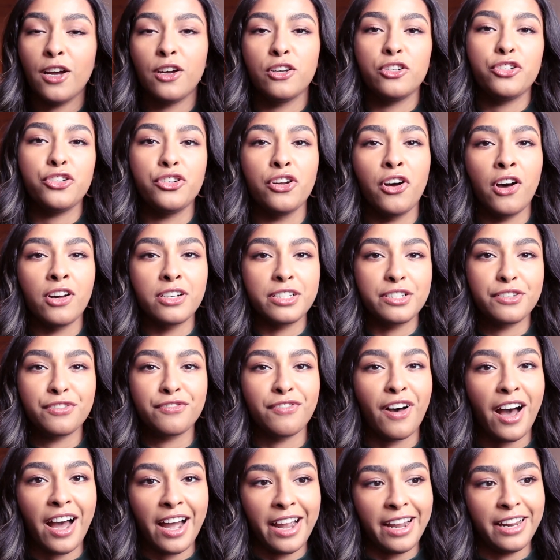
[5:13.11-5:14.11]
do not
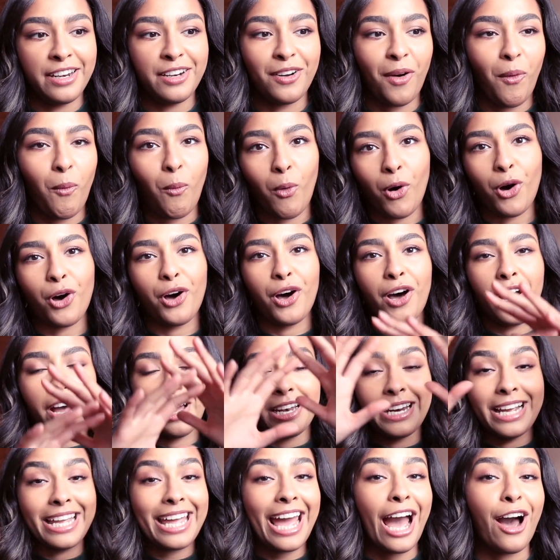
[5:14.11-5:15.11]
define what
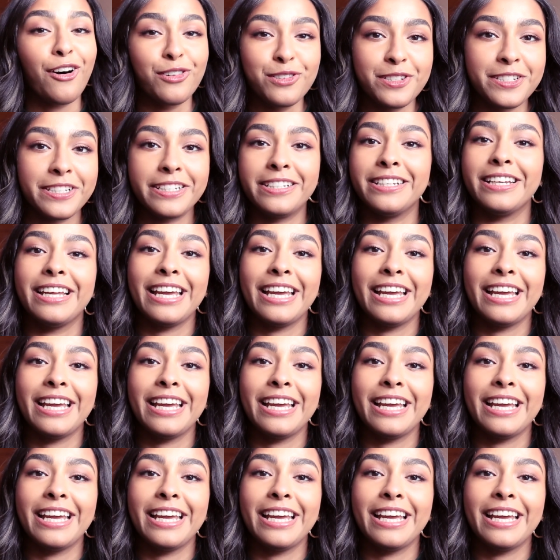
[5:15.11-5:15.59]
an accountant